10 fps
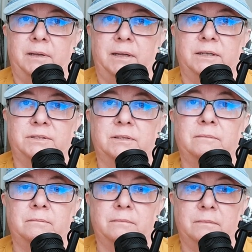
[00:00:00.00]
get
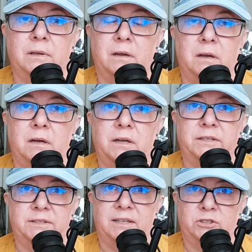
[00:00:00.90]
some
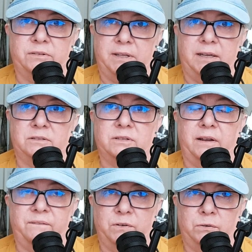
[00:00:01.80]
essential things
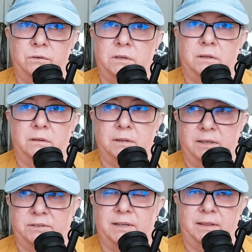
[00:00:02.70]
like food and
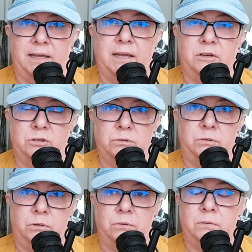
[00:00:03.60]
things like that to
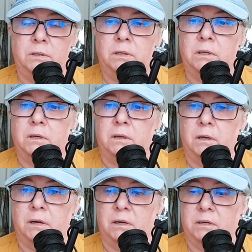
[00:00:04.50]
you.
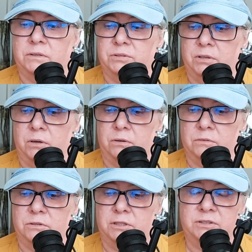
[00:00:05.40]
So
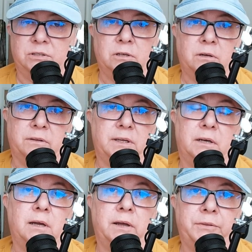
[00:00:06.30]
just know that
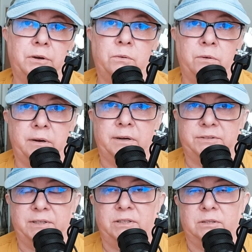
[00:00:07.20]
other
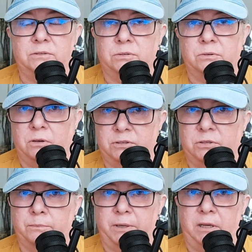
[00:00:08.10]
organizations will
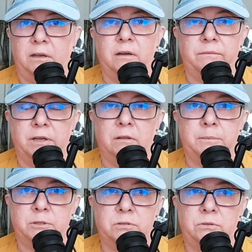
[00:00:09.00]
also be
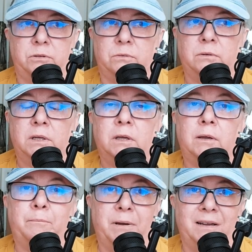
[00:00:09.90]
available to you,
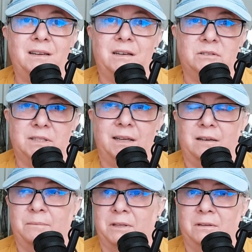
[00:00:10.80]
but it'll take
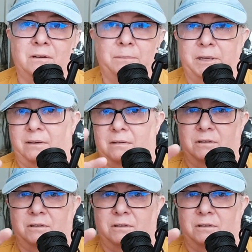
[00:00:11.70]
them a little bit